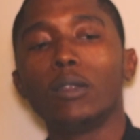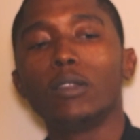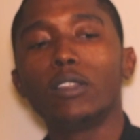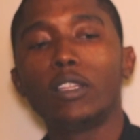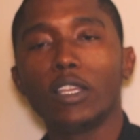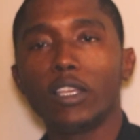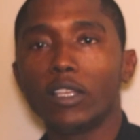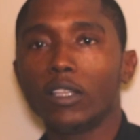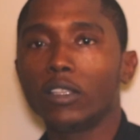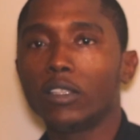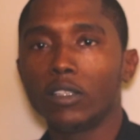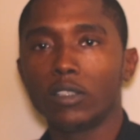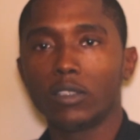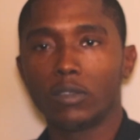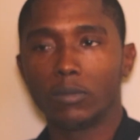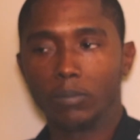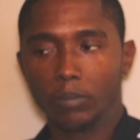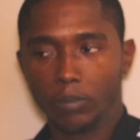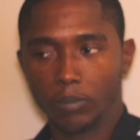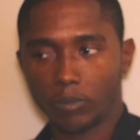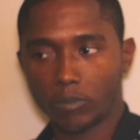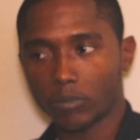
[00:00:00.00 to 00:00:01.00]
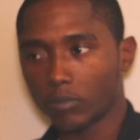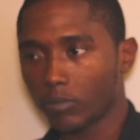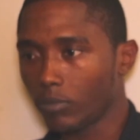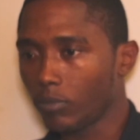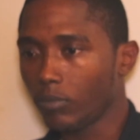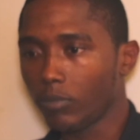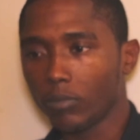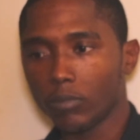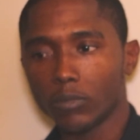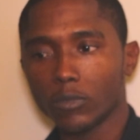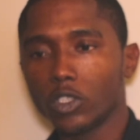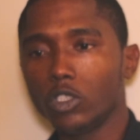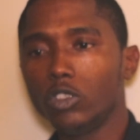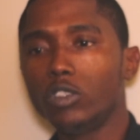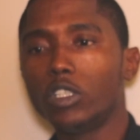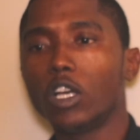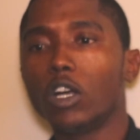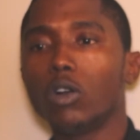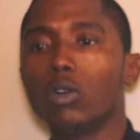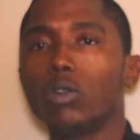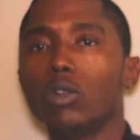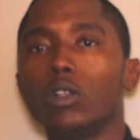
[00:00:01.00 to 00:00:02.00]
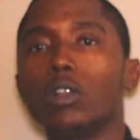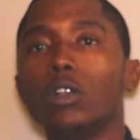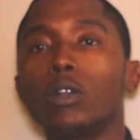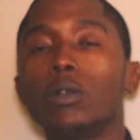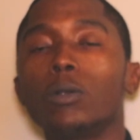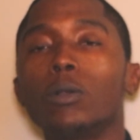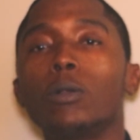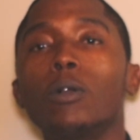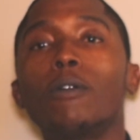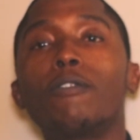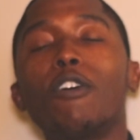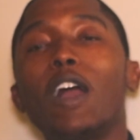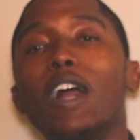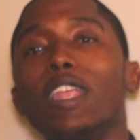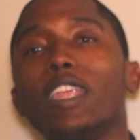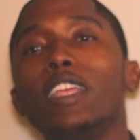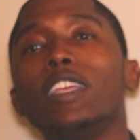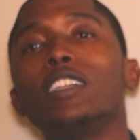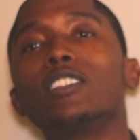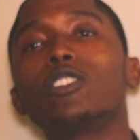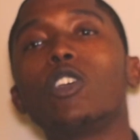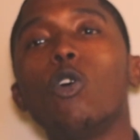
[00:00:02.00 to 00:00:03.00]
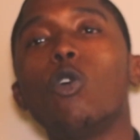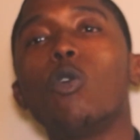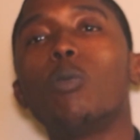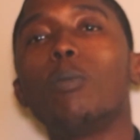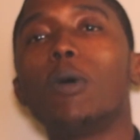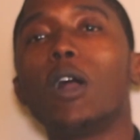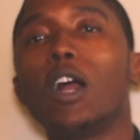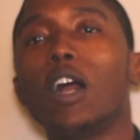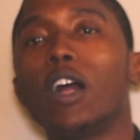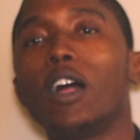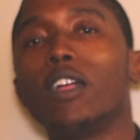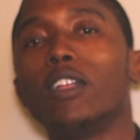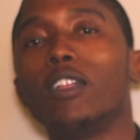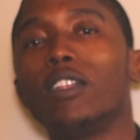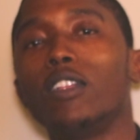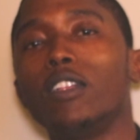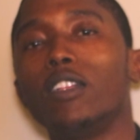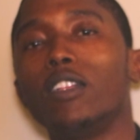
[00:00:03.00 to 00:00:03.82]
Then, you know, finding his gold mine.